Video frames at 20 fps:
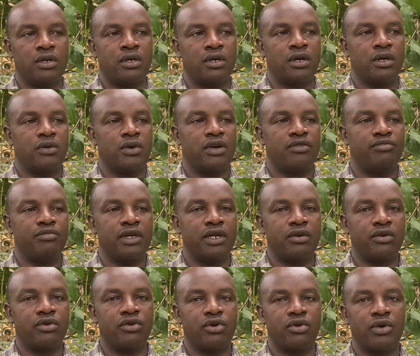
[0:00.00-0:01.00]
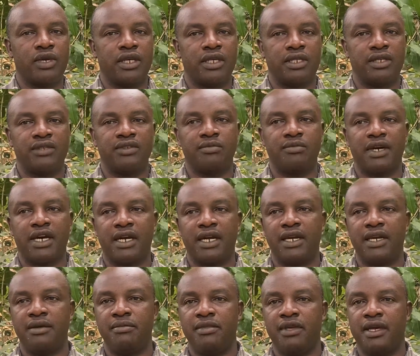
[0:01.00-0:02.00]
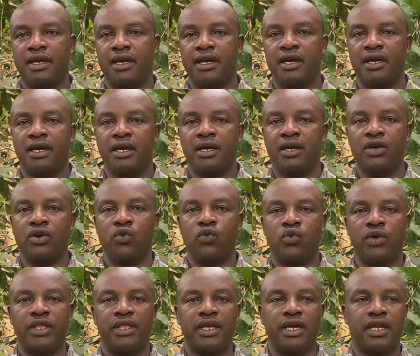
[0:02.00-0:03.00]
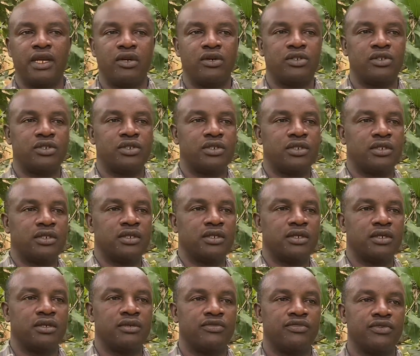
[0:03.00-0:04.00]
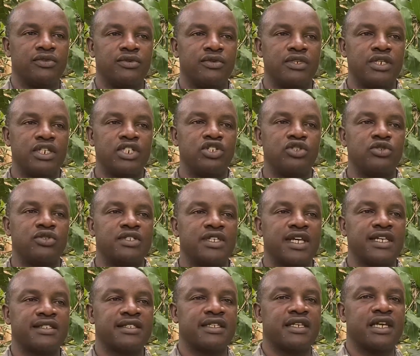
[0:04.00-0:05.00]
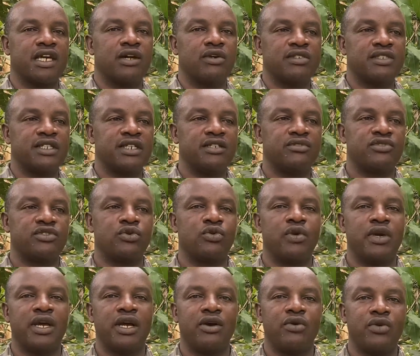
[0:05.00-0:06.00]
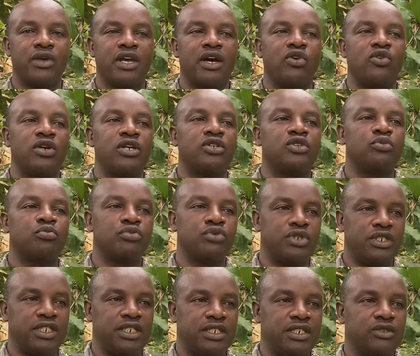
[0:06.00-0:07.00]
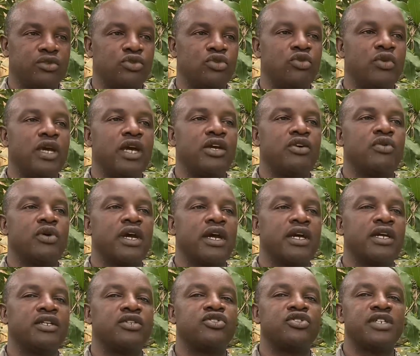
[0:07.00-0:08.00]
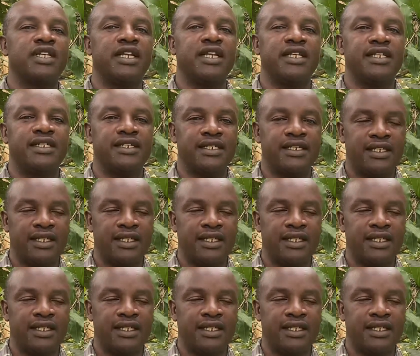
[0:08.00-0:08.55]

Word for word: We have been growing this macadamia with a lot of issues, asking ourselves where we are going to put it or where you are going to sell it.